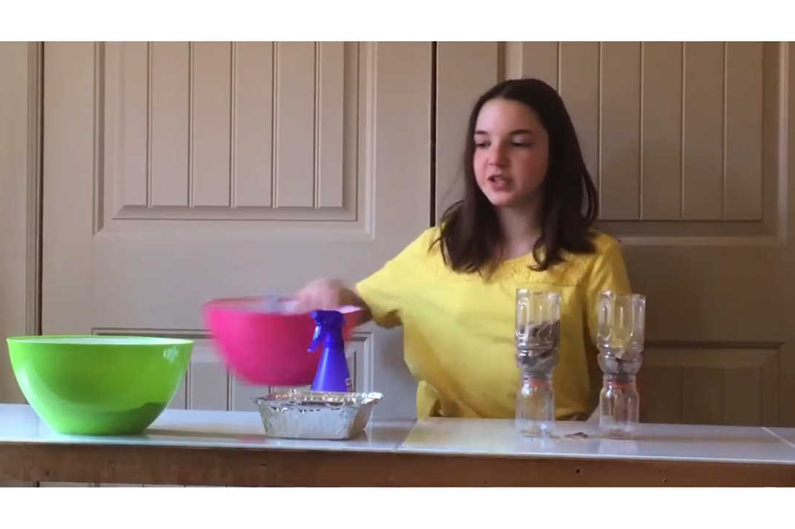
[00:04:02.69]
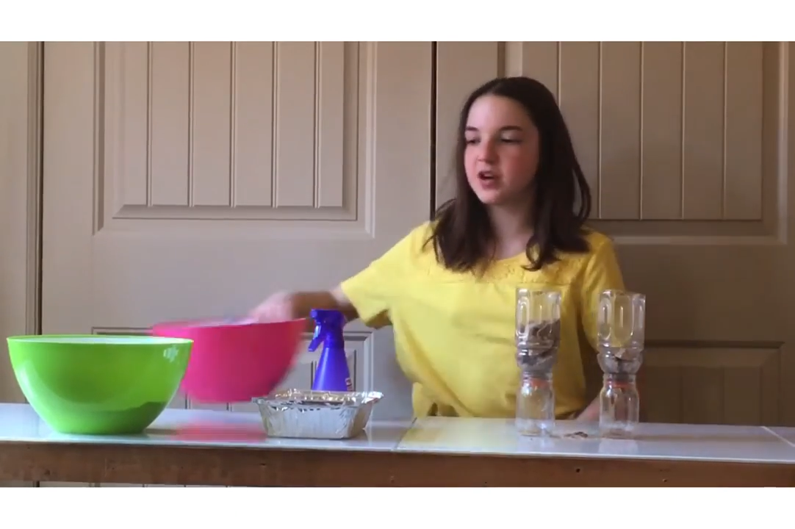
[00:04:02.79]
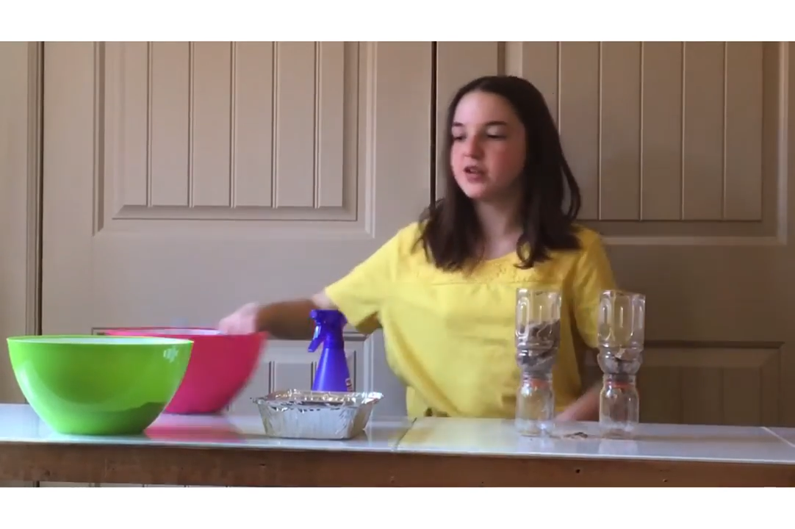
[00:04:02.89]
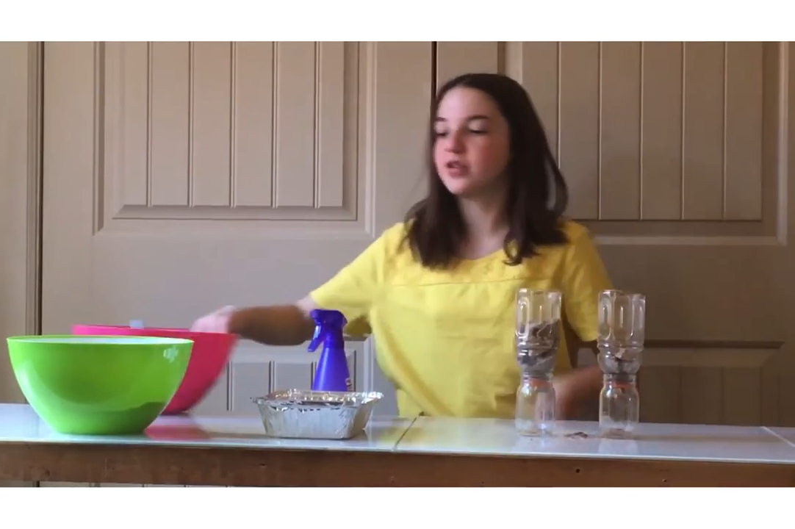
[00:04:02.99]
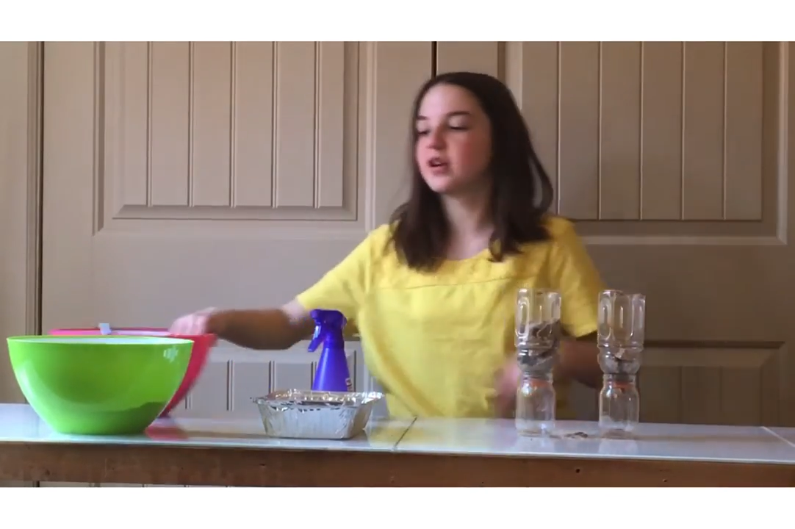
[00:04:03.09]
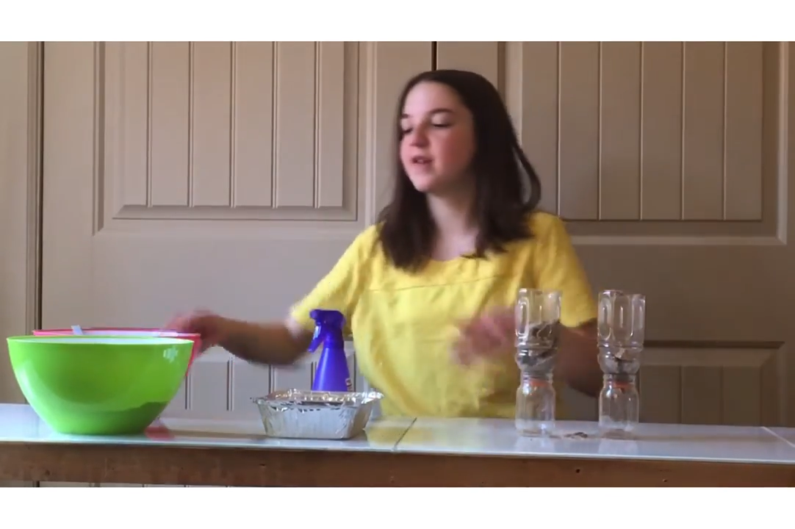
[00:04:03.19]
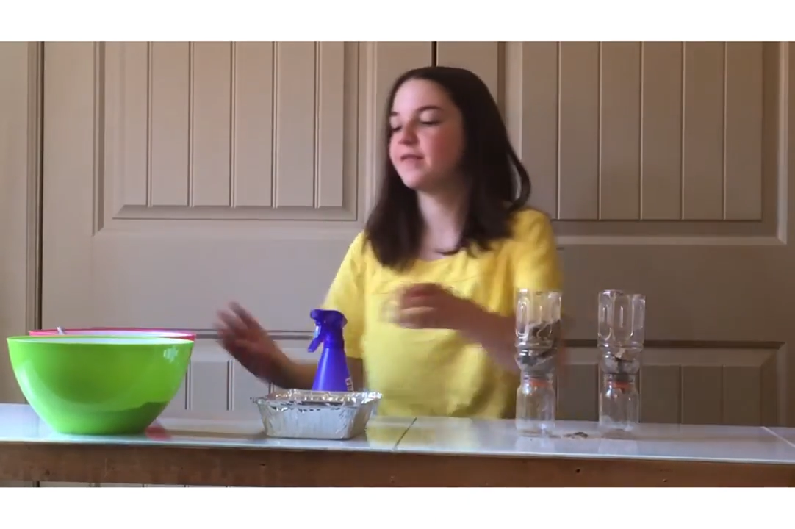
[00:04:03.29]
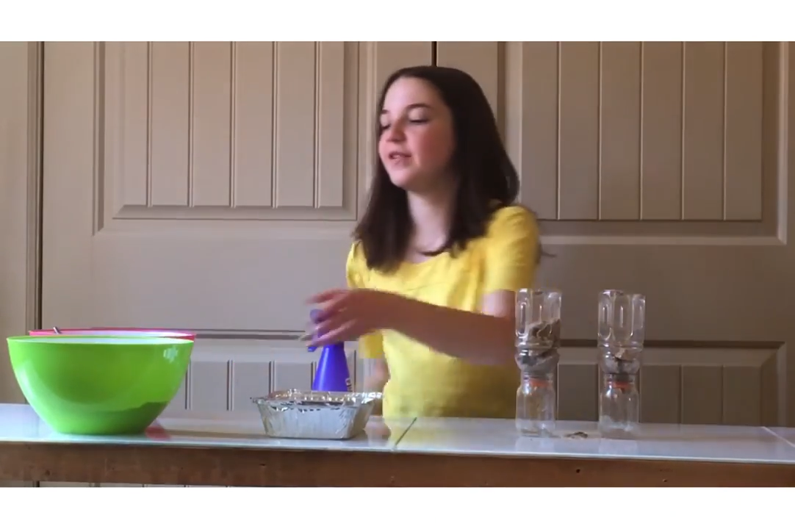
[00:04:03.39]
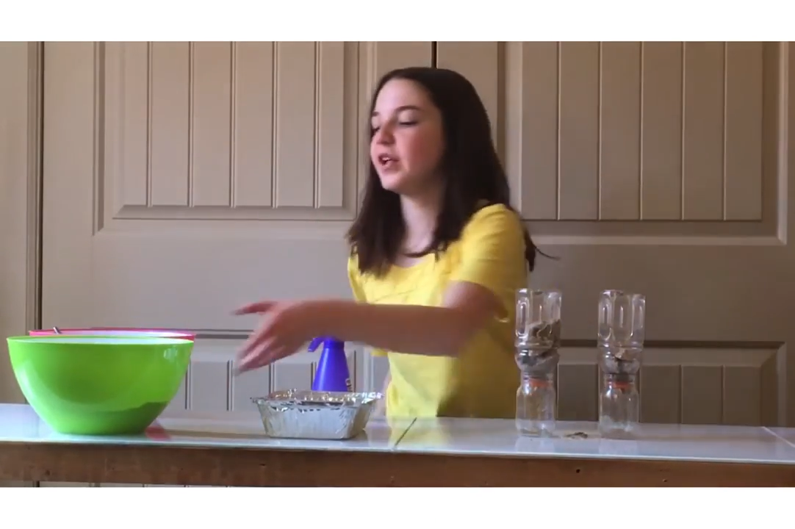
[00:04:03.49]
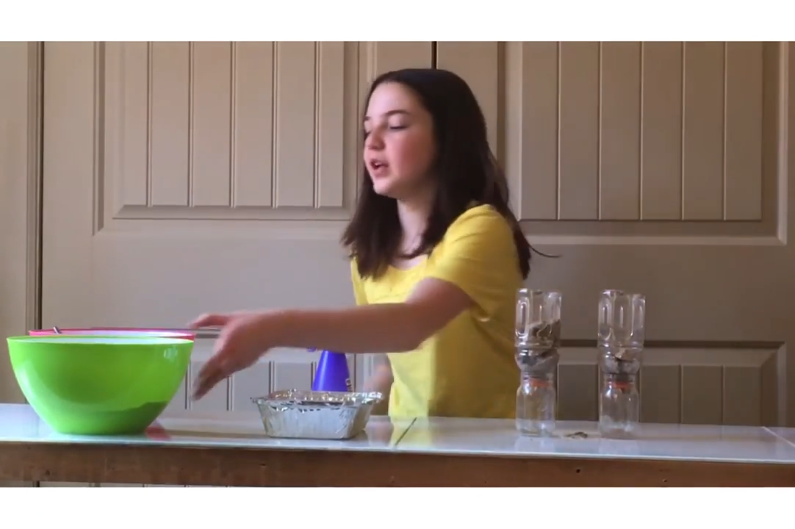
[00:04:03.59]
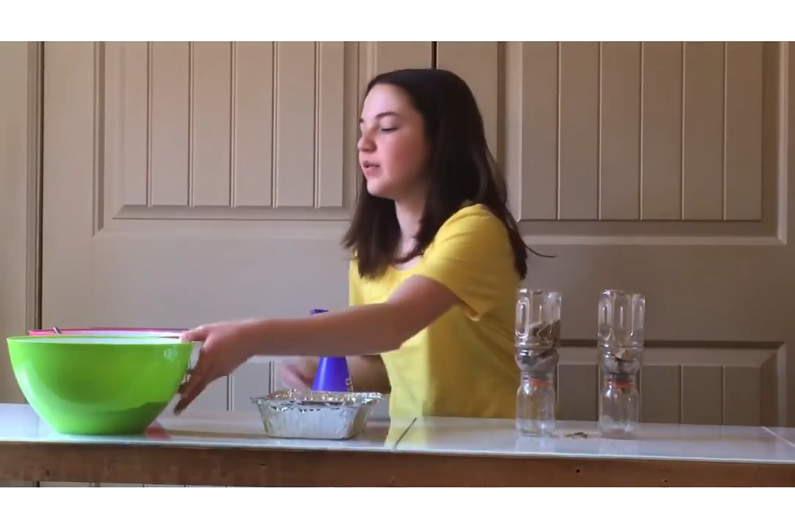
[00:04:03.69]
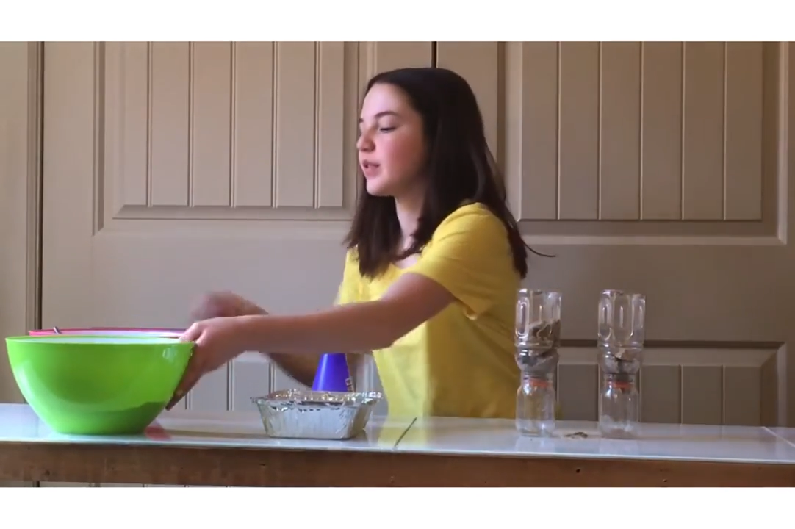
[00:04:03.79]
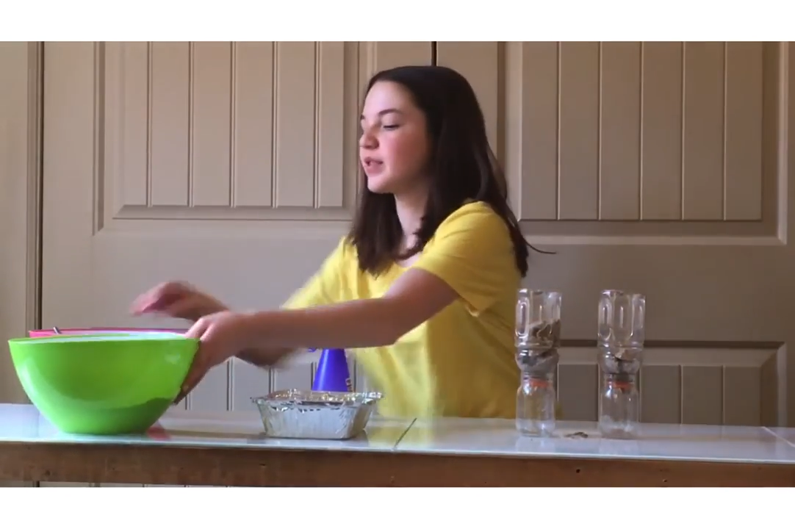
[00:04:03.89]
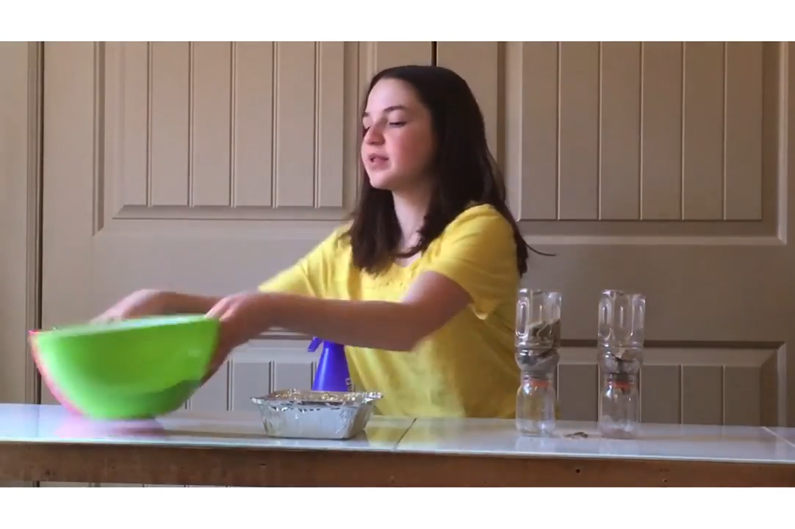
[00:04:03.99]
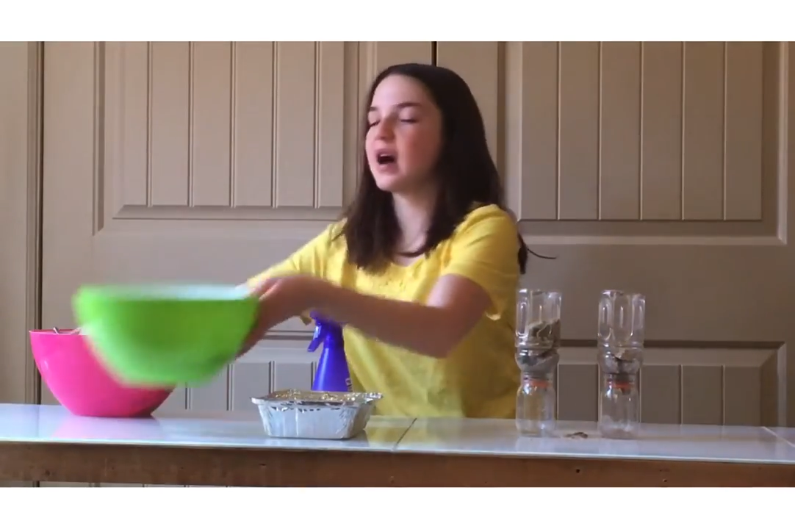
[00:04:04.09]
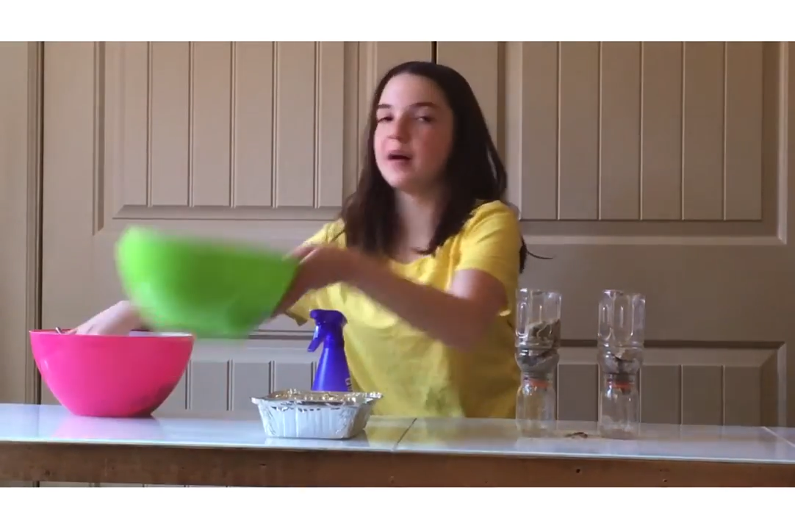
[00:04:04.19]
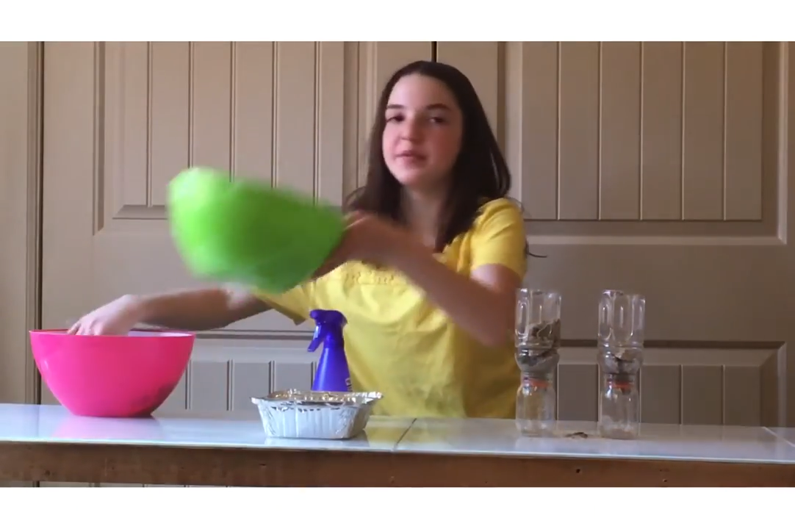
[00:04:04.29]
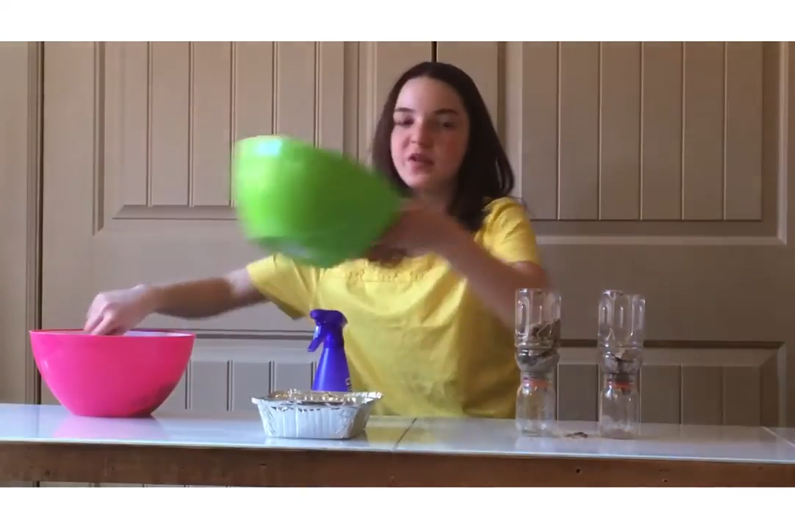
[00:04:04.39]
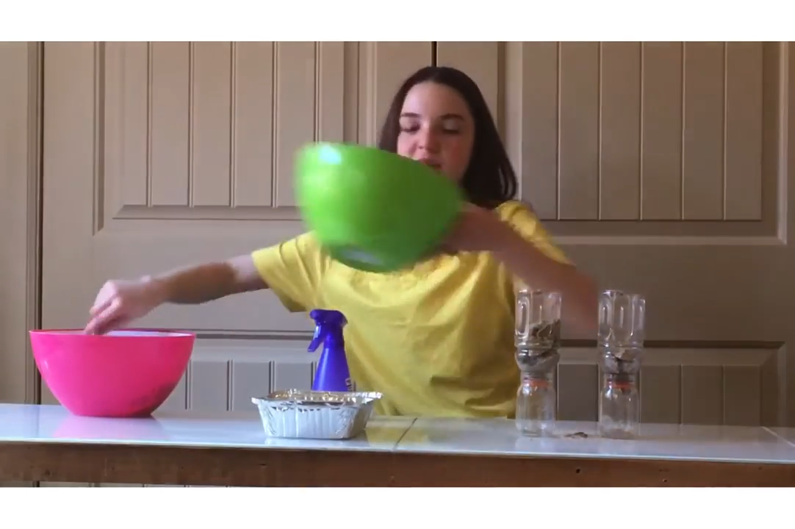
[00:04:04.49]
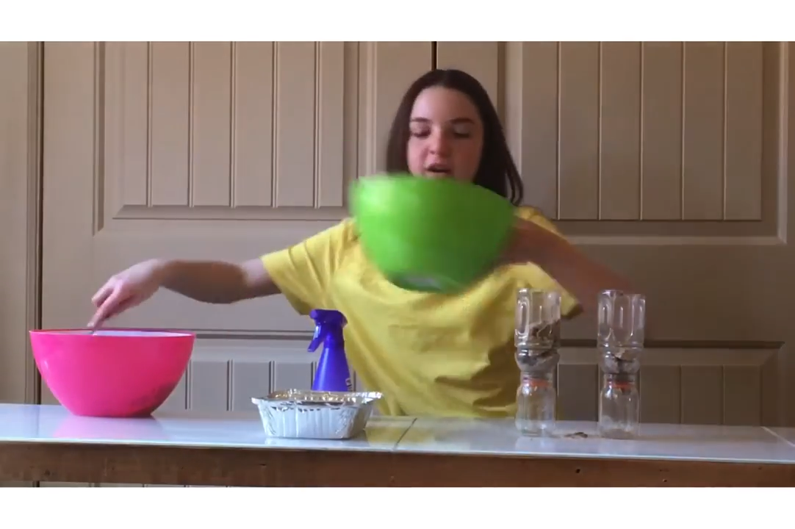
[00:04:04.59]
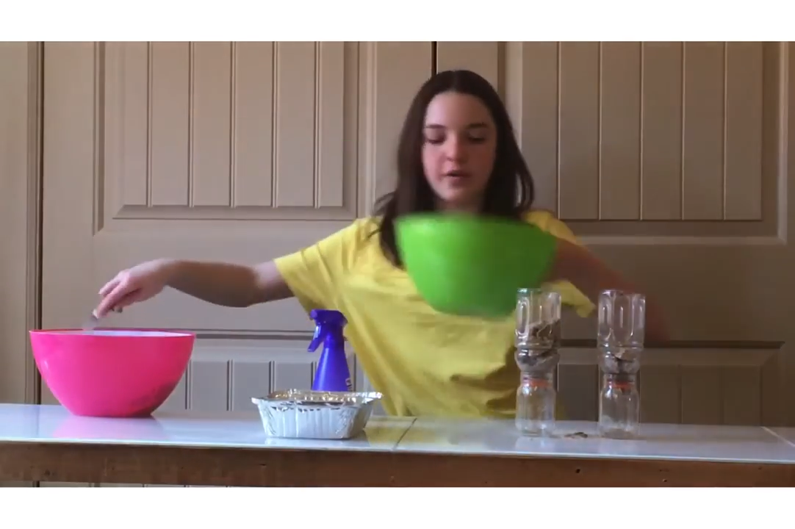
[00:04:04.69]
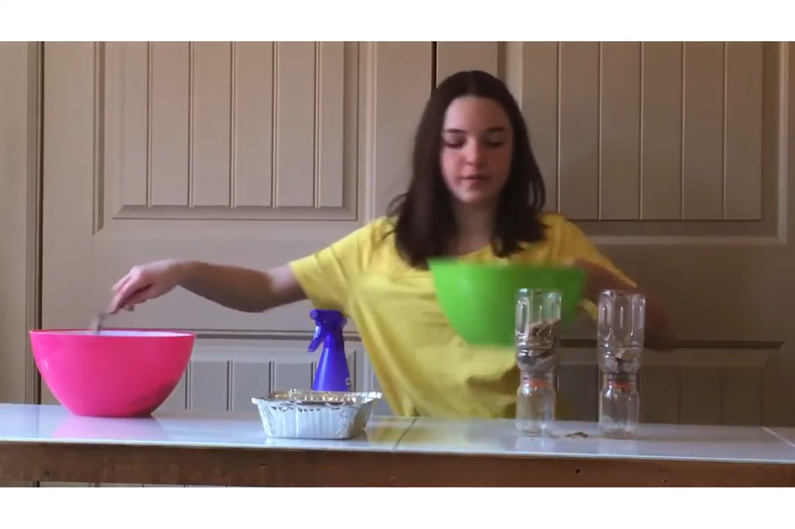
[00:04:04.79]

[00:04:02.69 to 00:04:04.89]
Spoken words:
you're going to fill it with the topsoil.